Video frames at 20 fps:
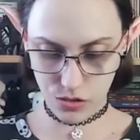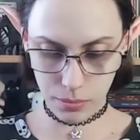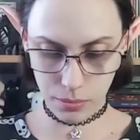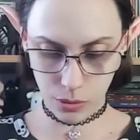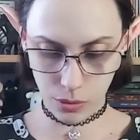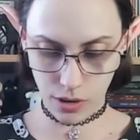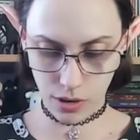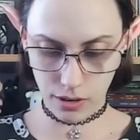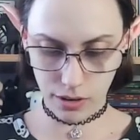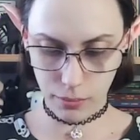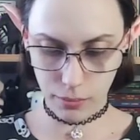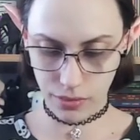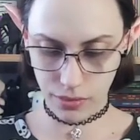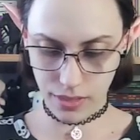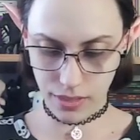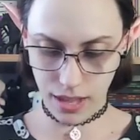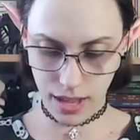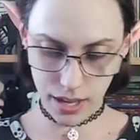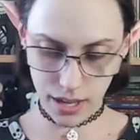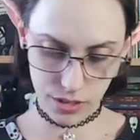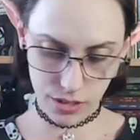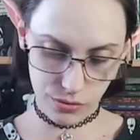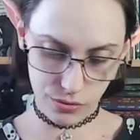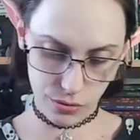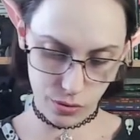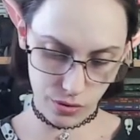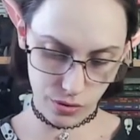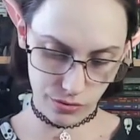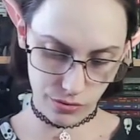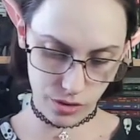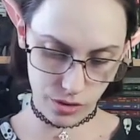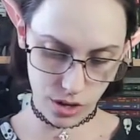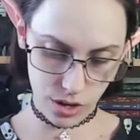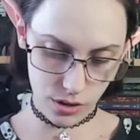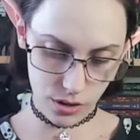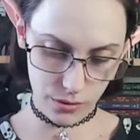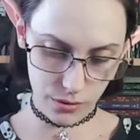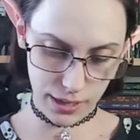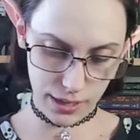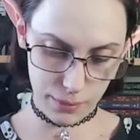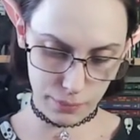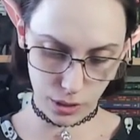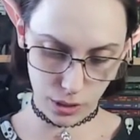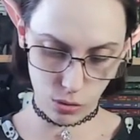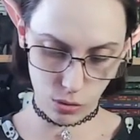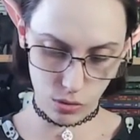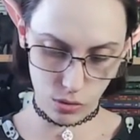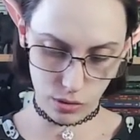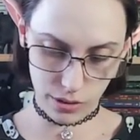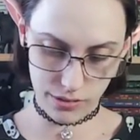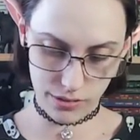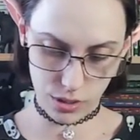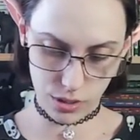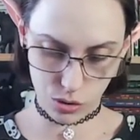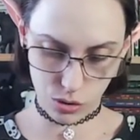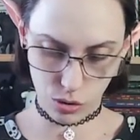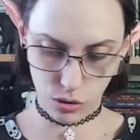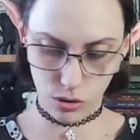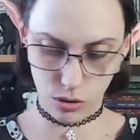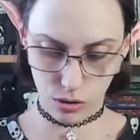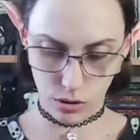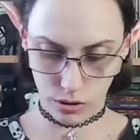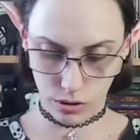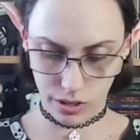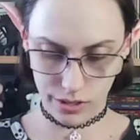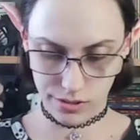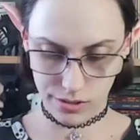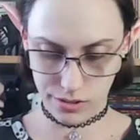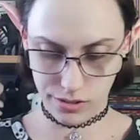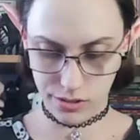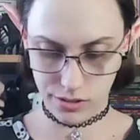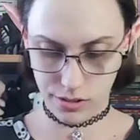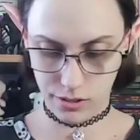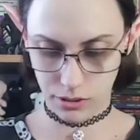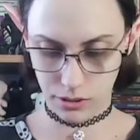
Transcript: February month ahead for Virgo, Capricorn, and the Taurus.